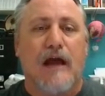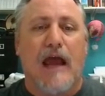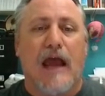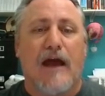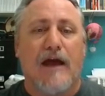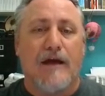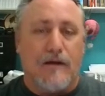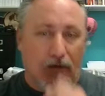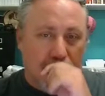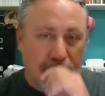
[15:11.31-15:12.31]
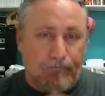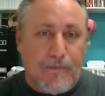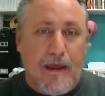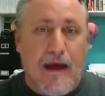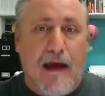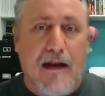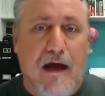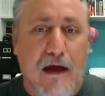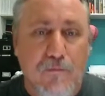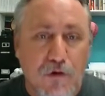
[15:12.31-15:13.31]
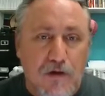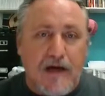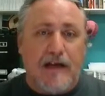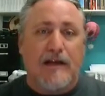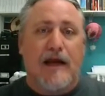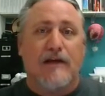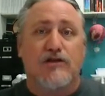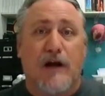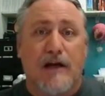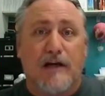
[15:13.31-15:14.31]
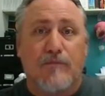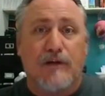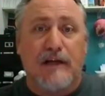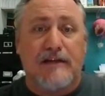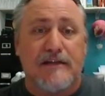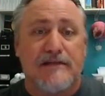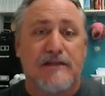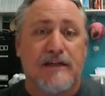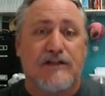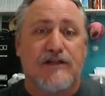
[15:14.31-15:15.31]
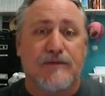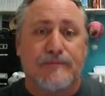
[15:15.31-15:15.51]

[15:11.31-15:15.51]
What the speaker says: and and I am looking at trying to complete this legion.